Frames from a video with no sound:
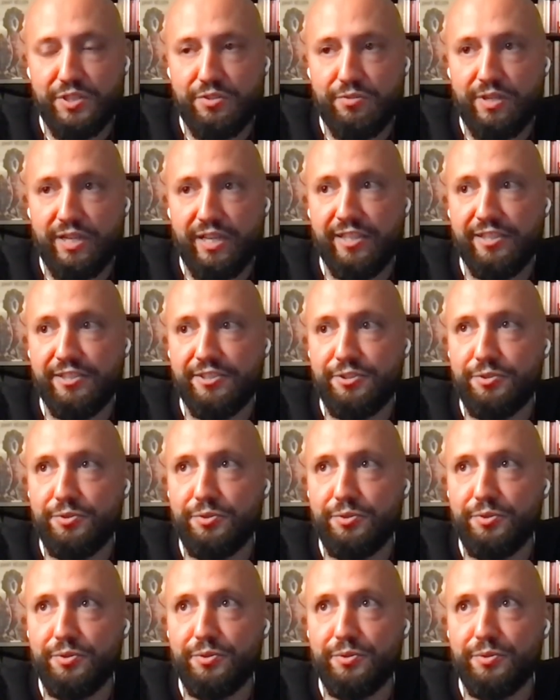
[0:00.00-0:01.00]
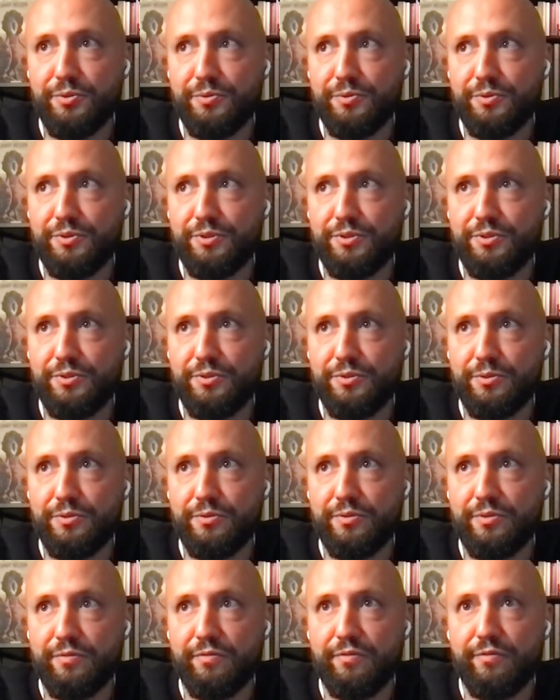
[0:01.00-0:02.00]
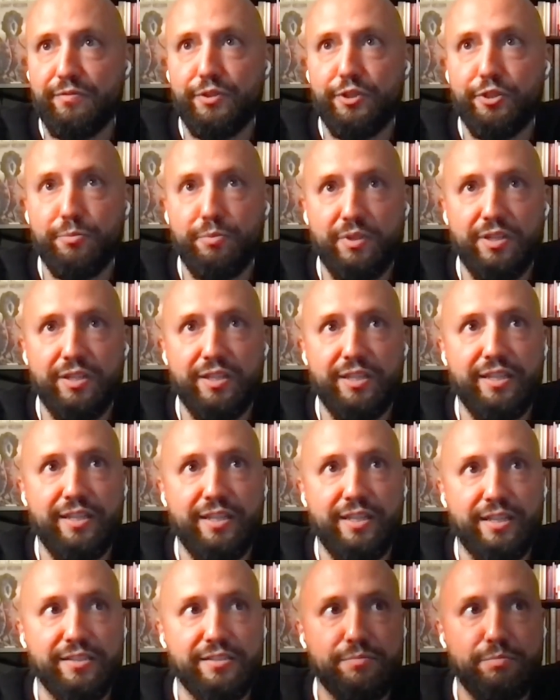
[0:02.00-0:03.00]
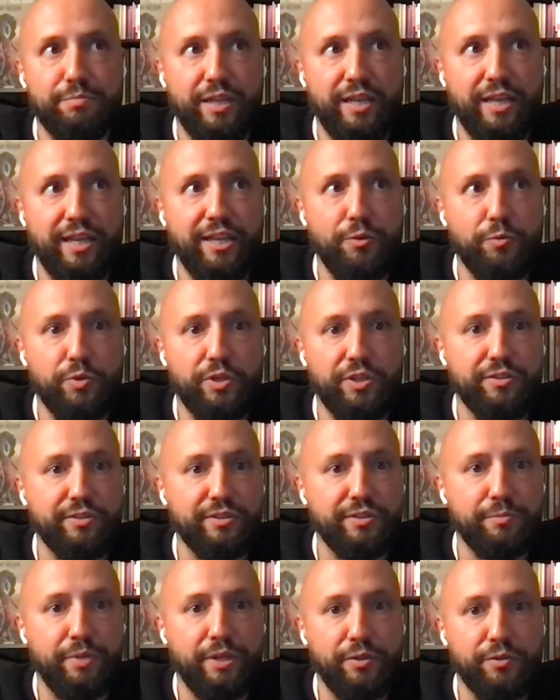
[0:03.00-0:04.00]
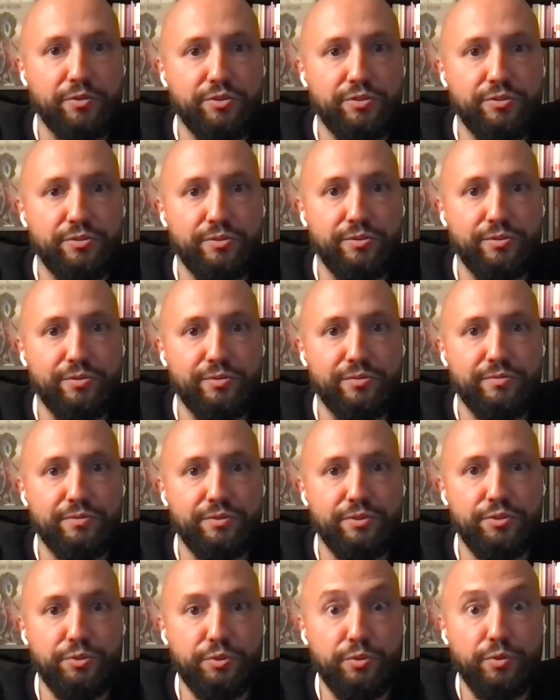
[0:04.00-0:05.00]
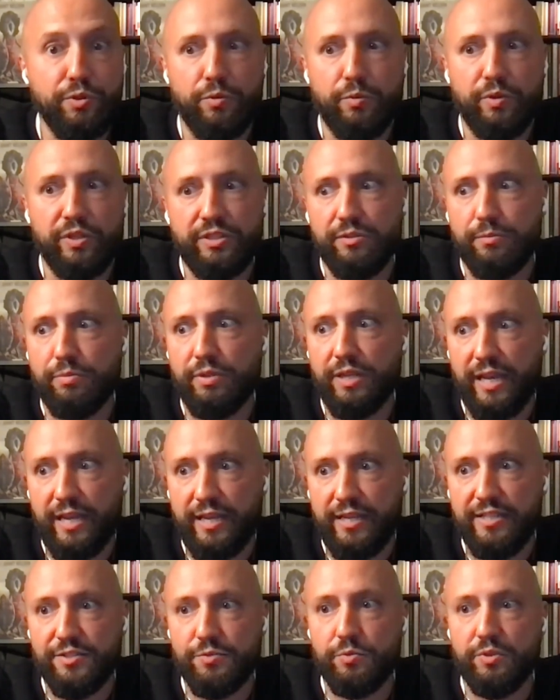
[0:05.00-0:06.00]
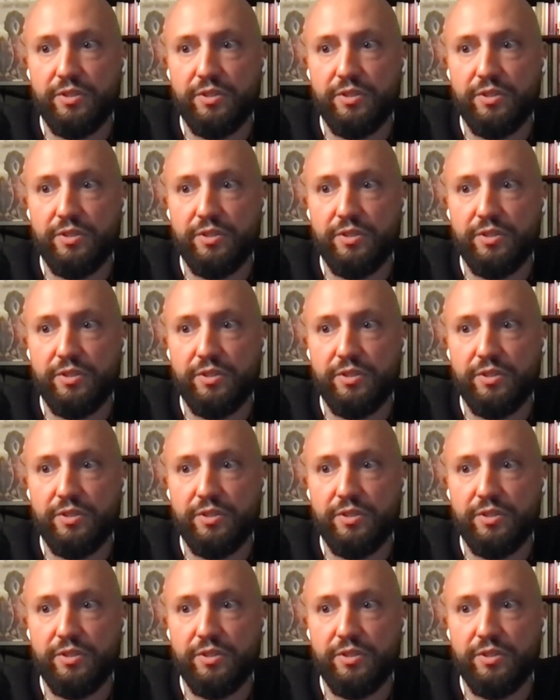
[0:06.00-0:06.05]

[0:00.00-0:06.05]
trying to verbally explain what you're about to do or what your plan is,